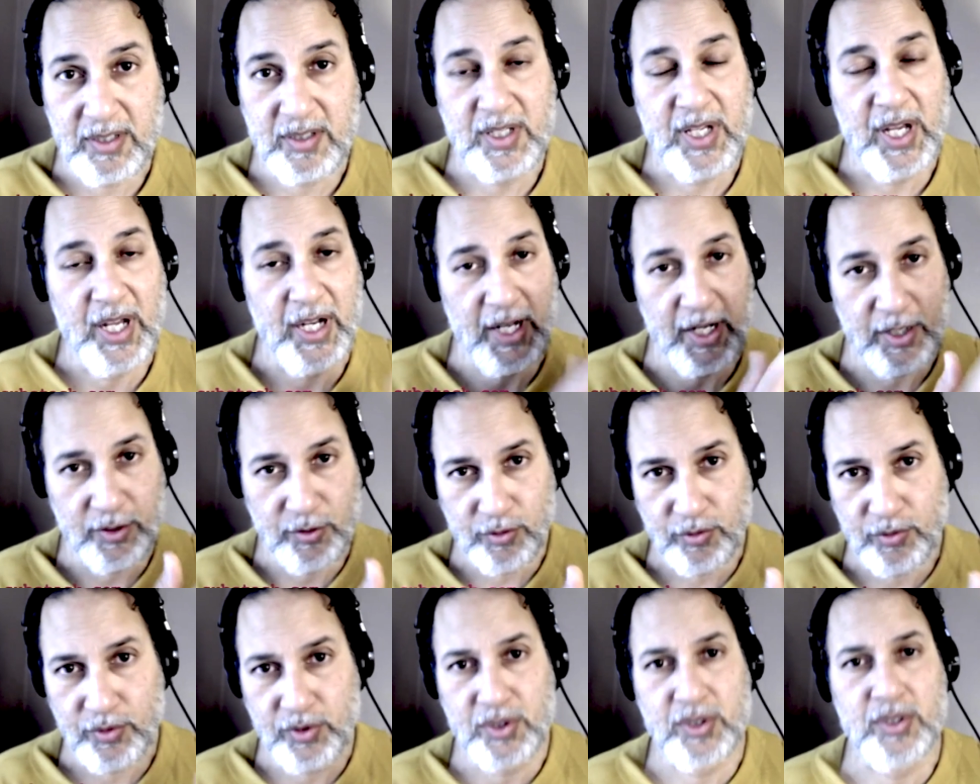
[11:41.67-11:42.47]
Ken
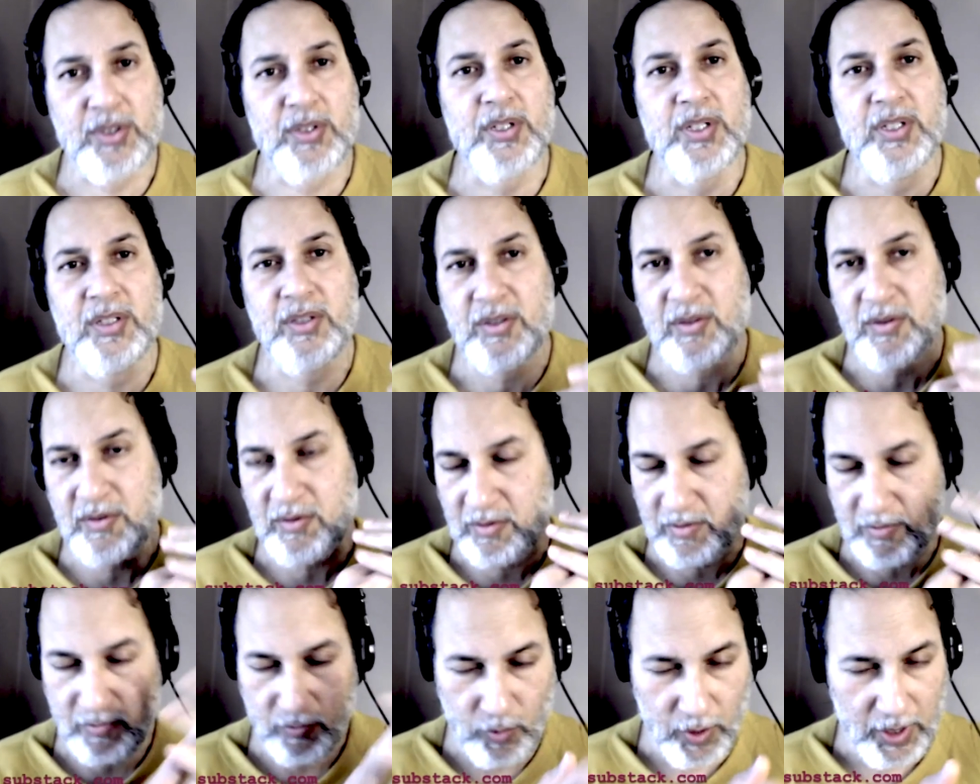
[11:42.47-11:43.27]
Andrews is
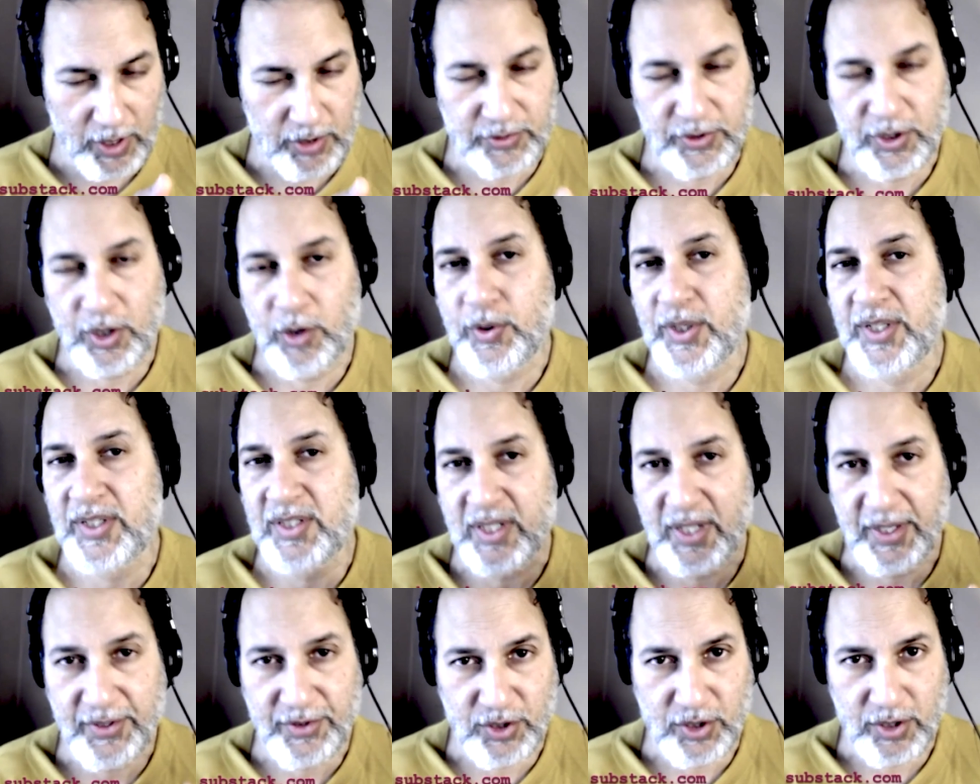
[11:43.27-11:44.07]
well known as
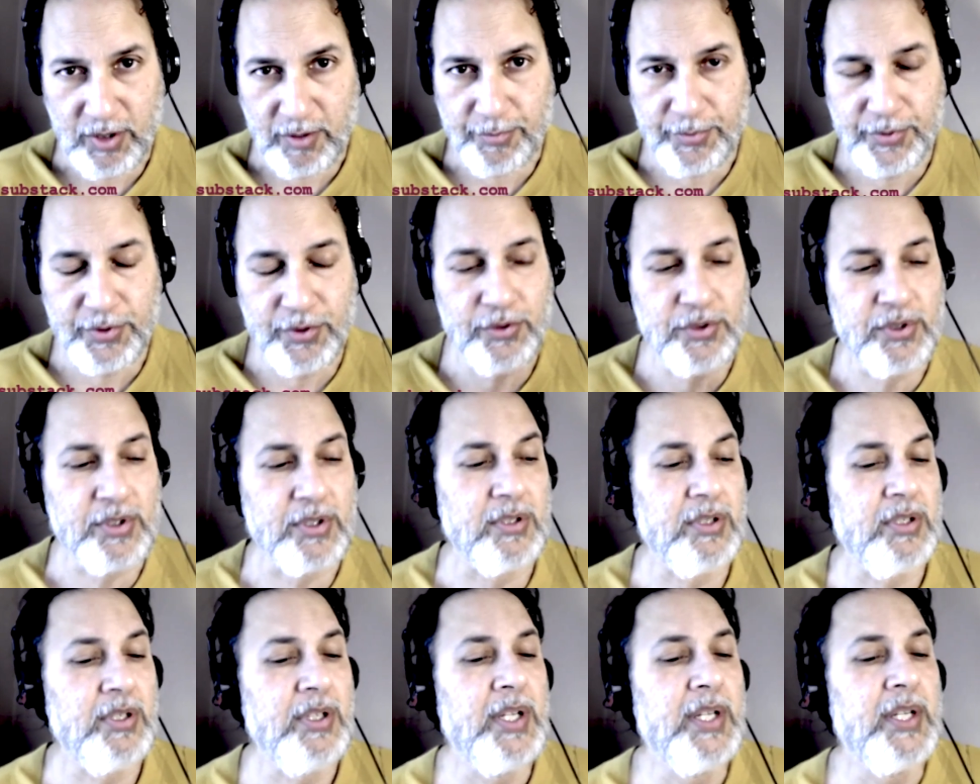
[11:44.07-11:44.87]
an
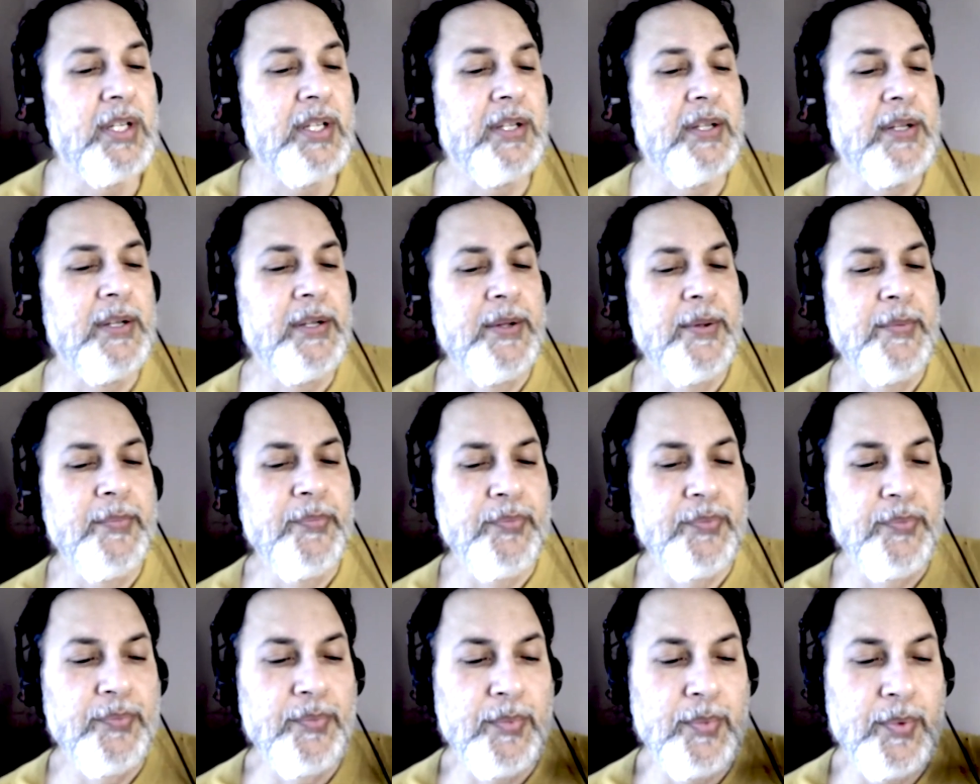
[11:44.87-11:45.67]
engineer-producer,
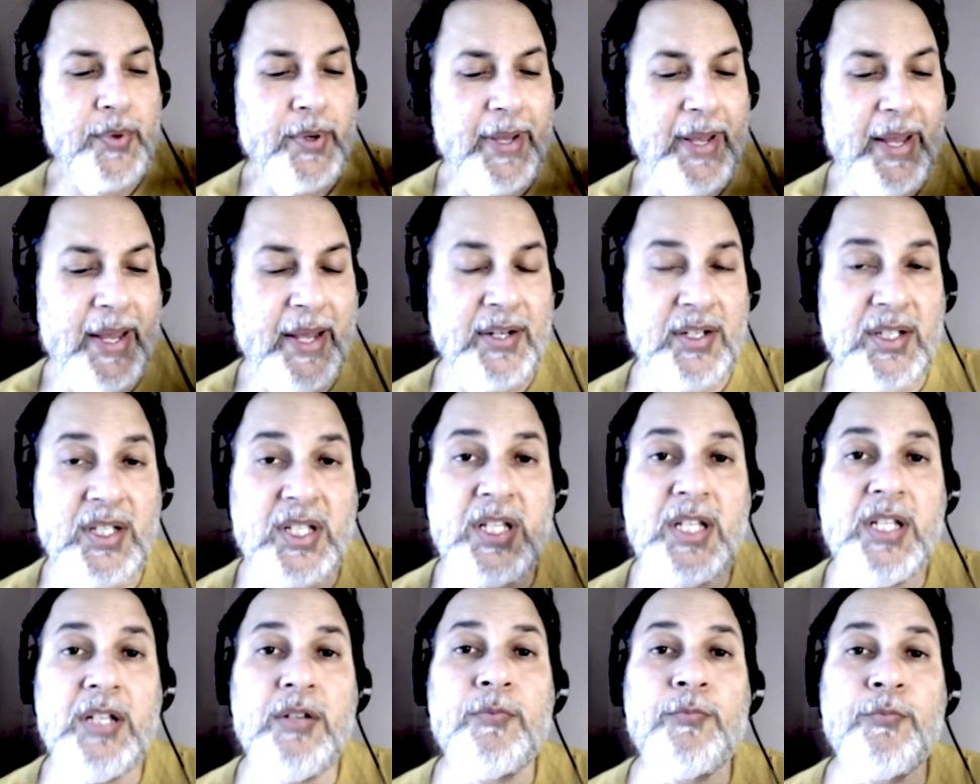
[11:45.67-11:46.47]
and
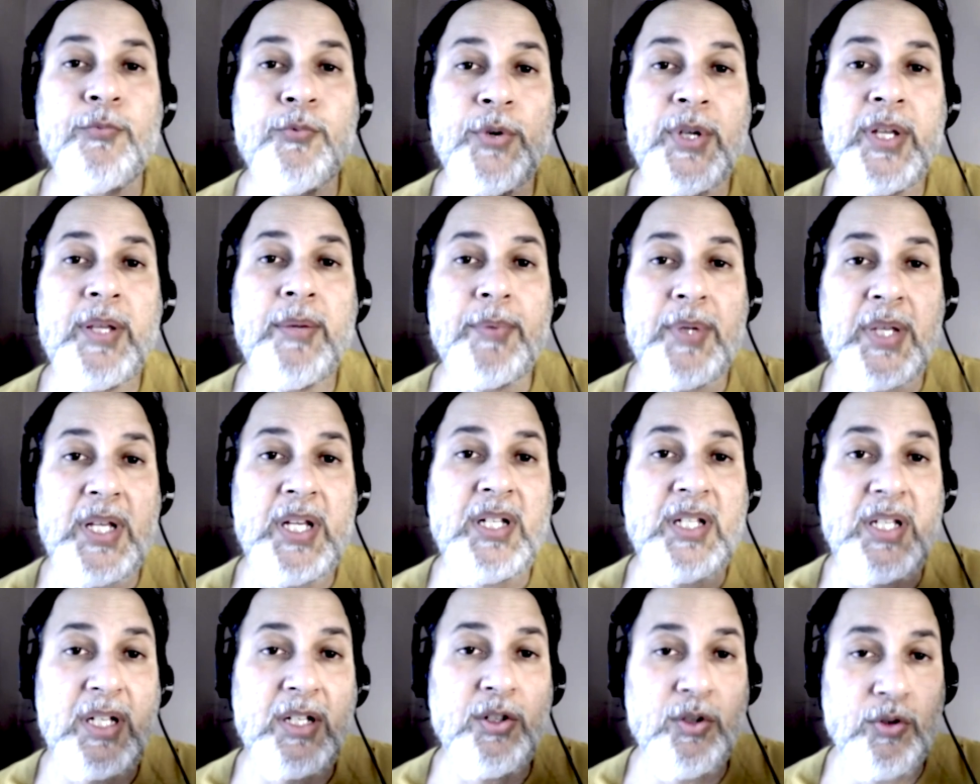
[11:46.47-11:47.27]
he
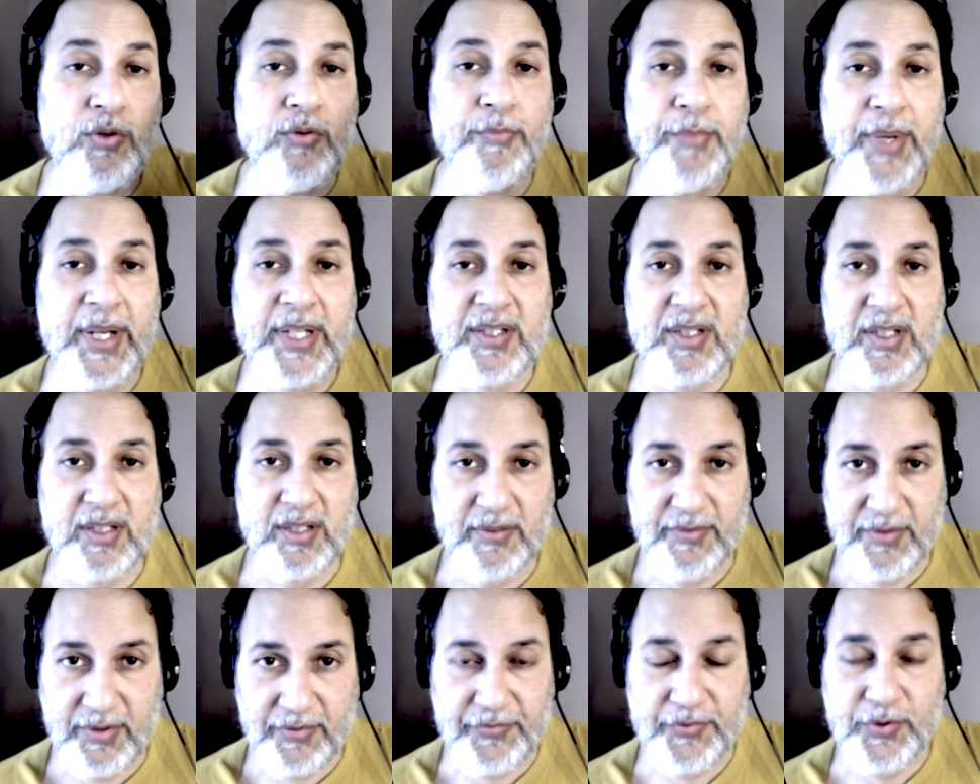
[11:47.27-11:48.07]
did new mixes
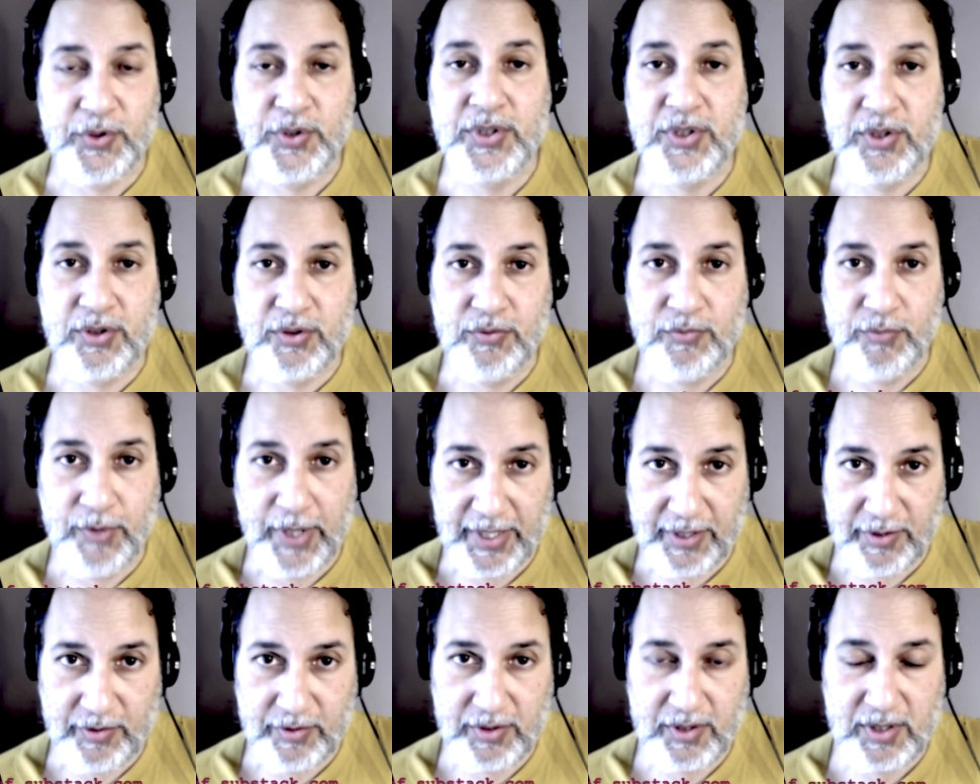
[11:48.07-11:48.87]
of the first 2
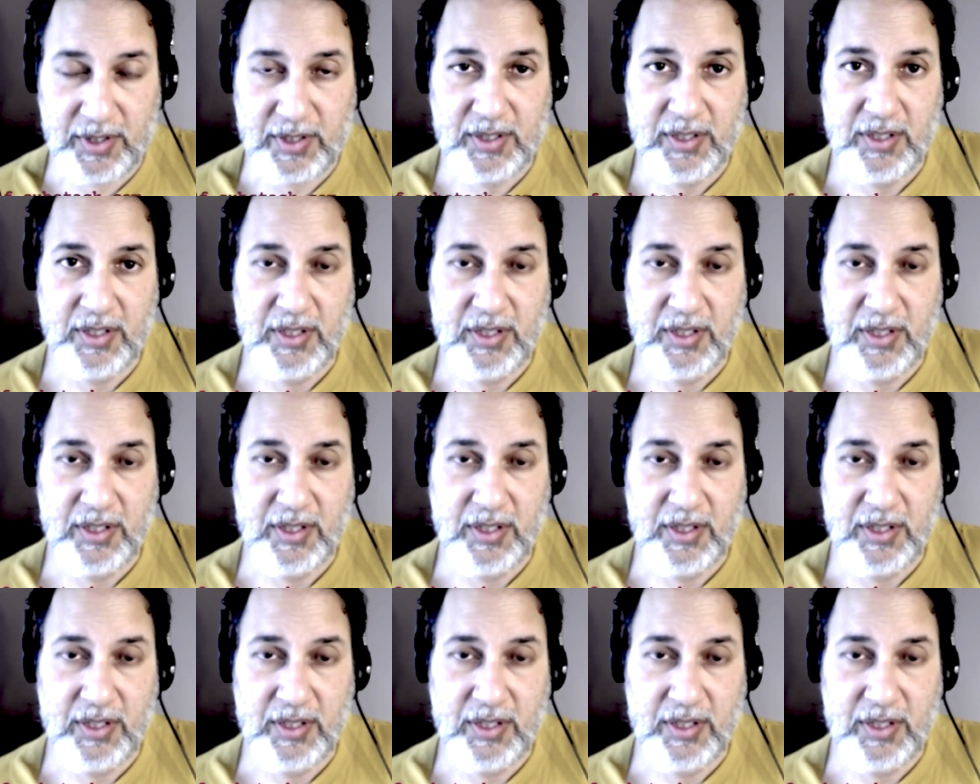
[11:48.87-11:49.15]
records.